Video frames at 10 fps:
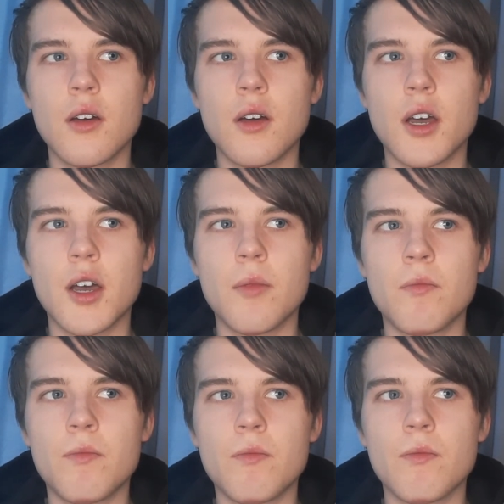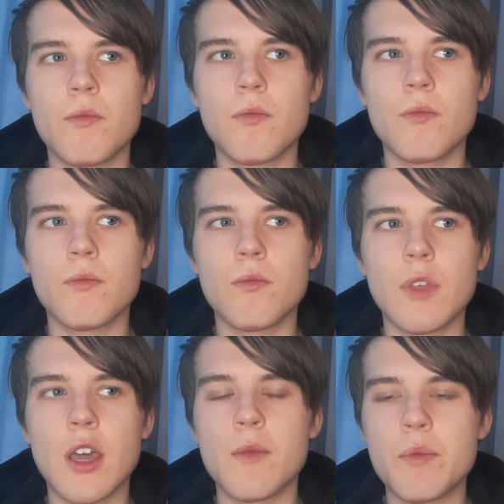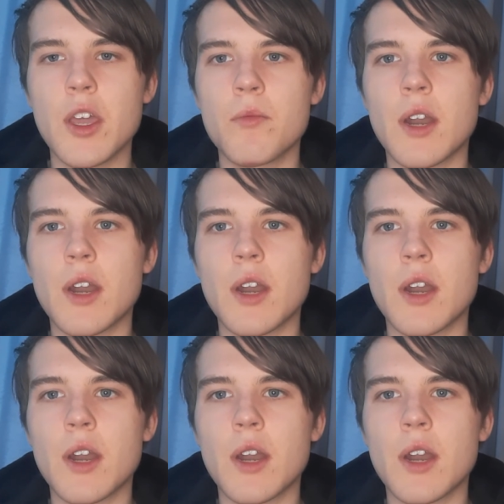Yeah, we beat them